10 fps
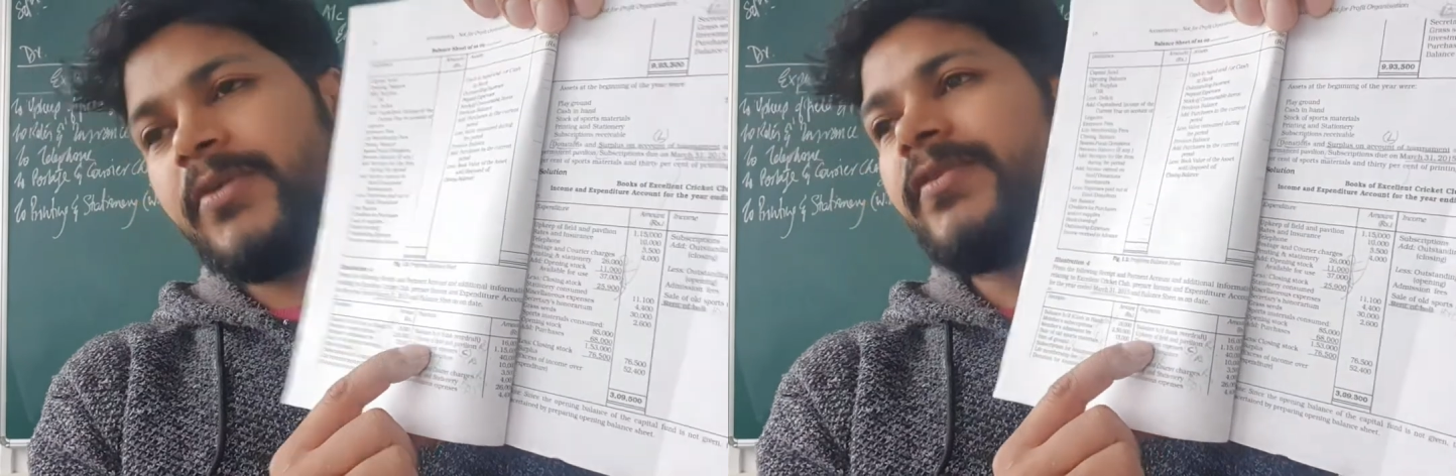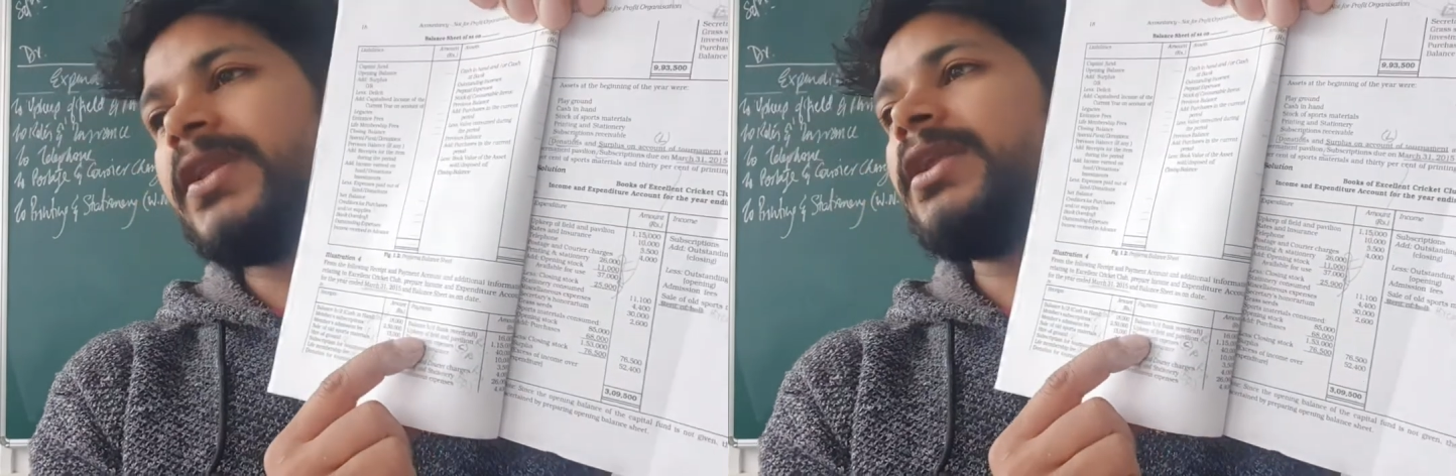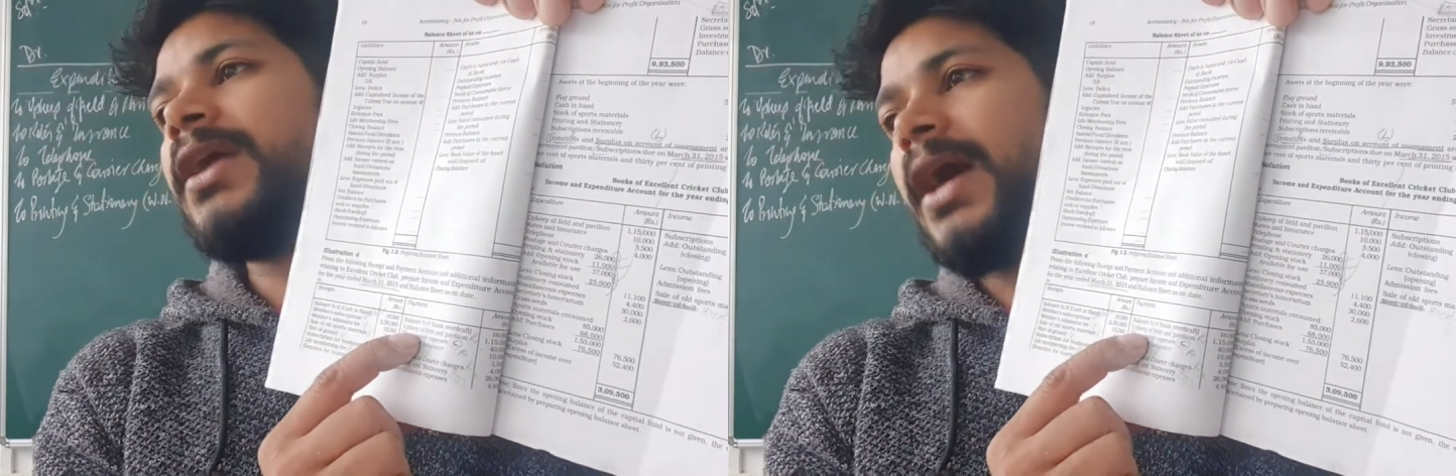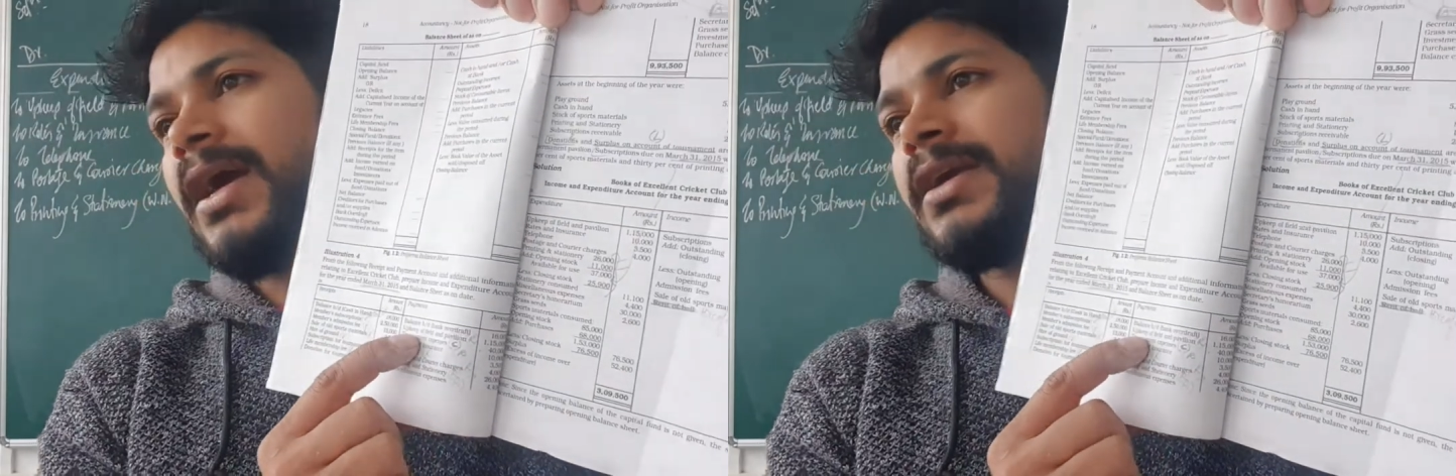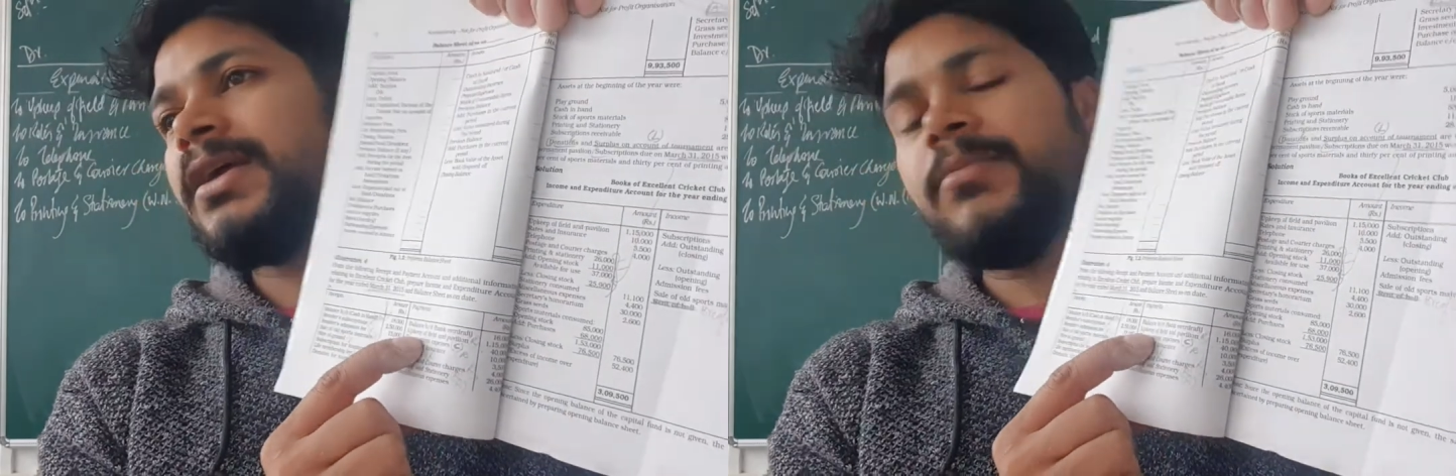pavilion
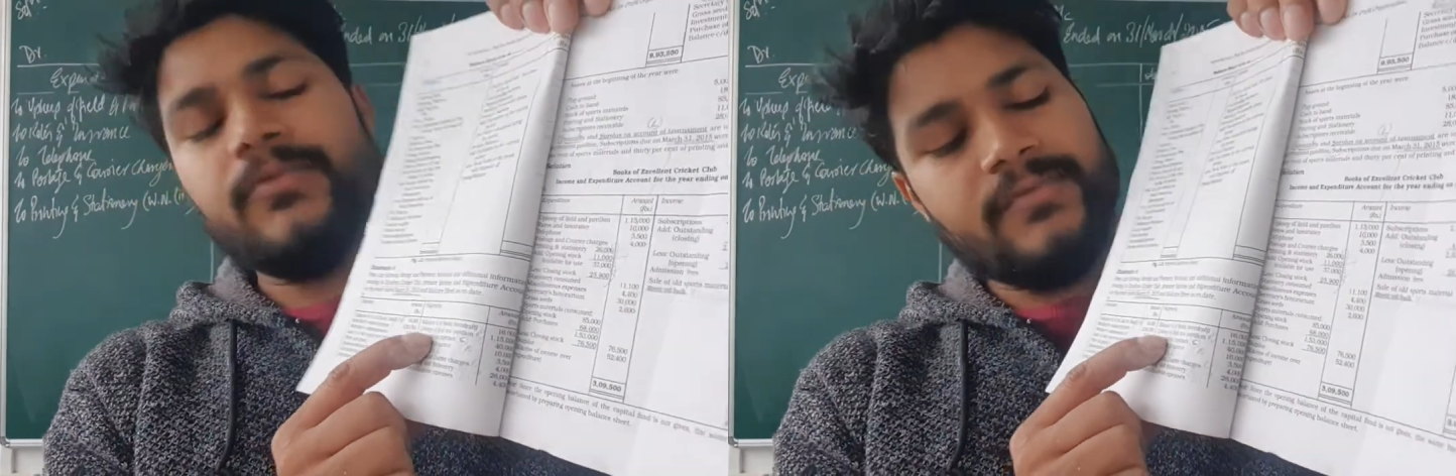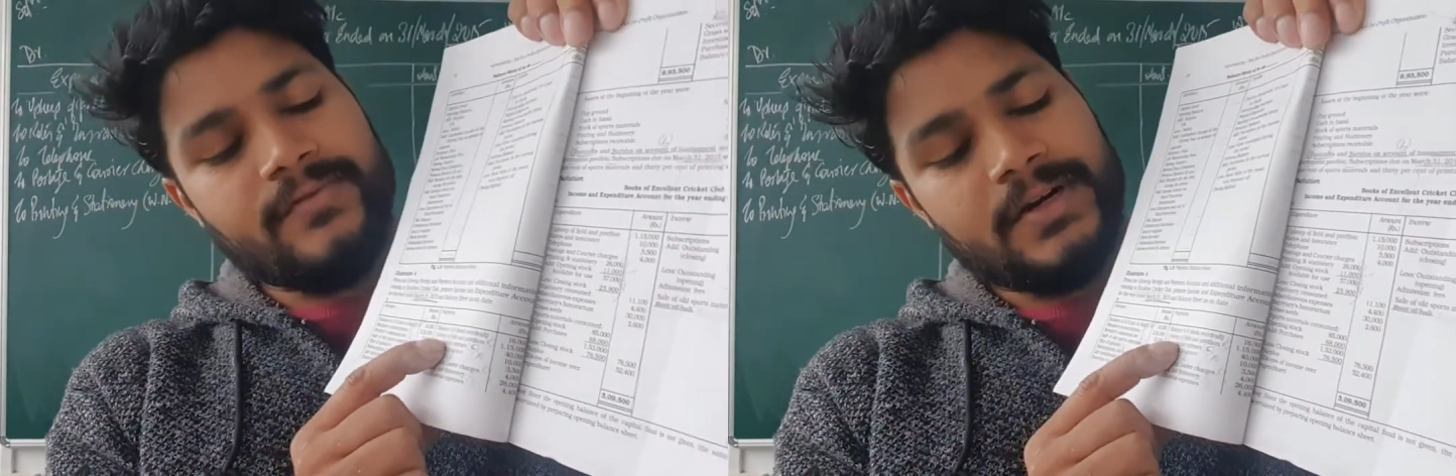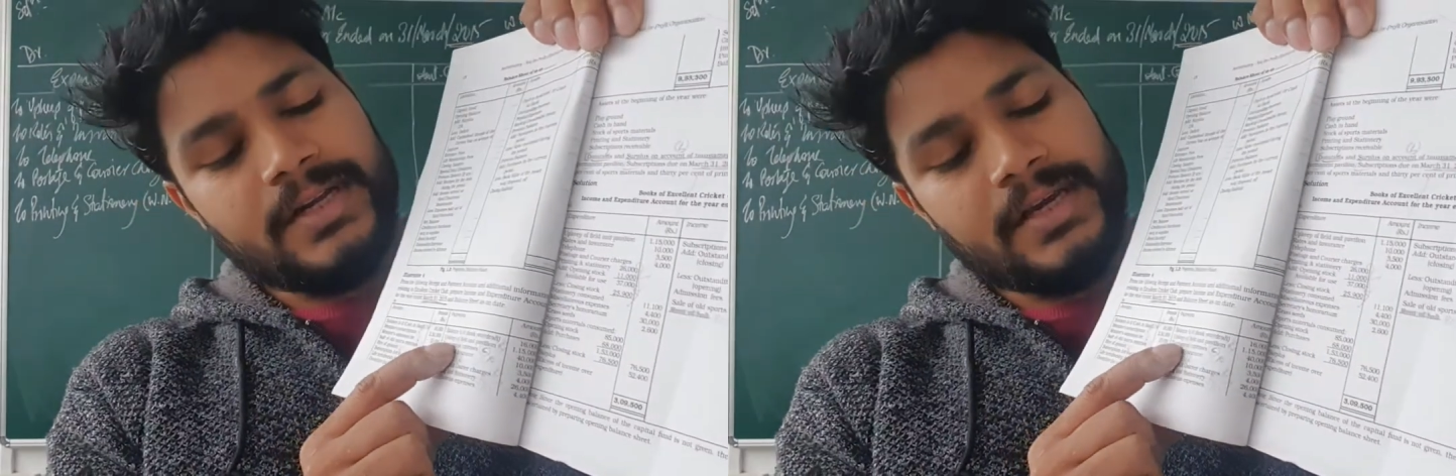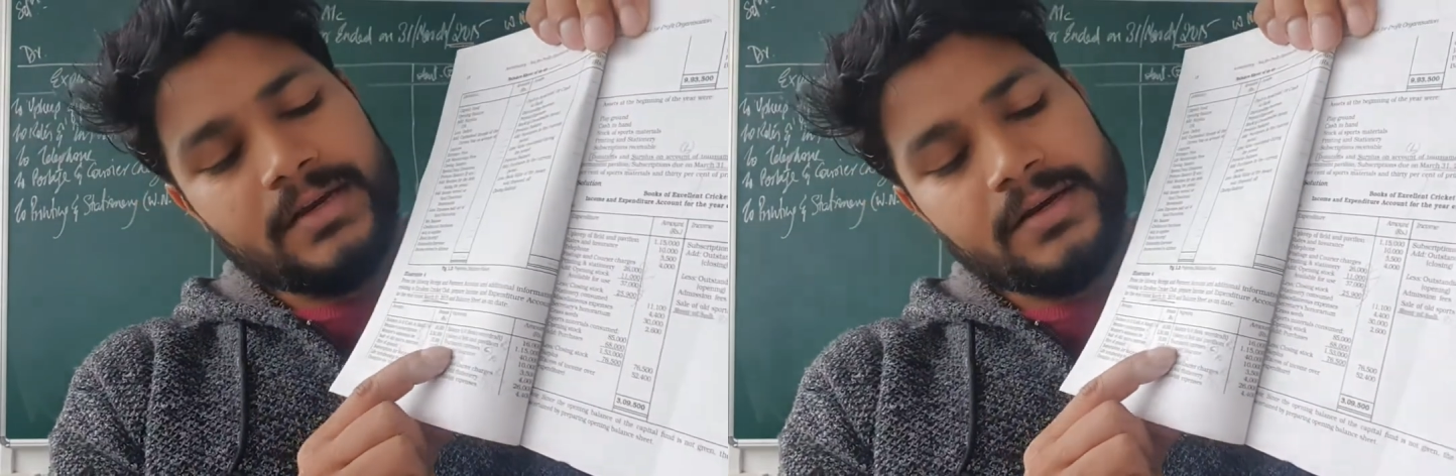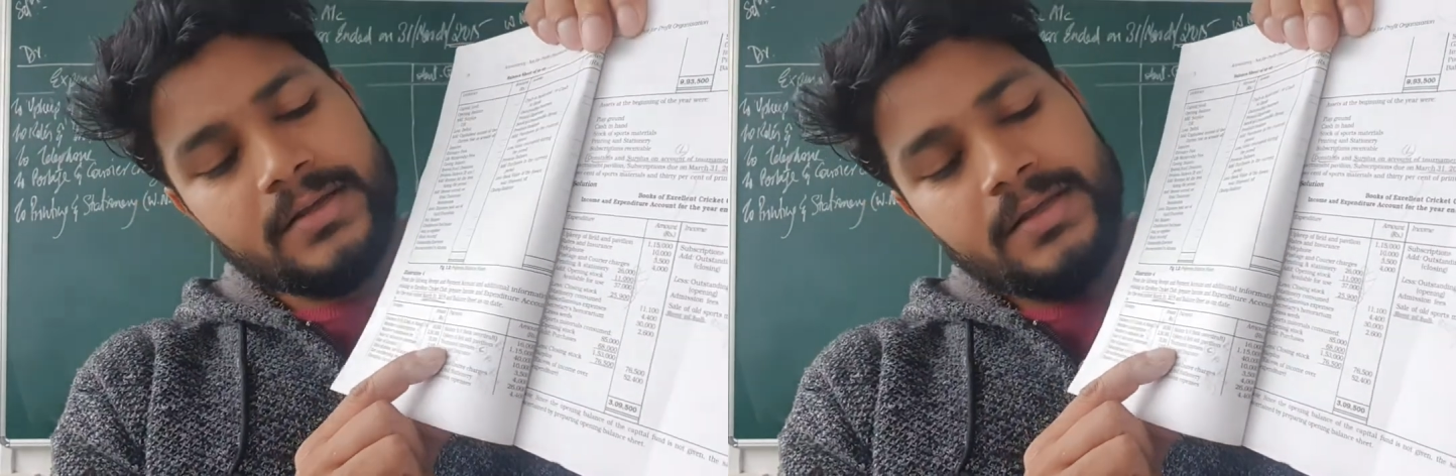R type we will take.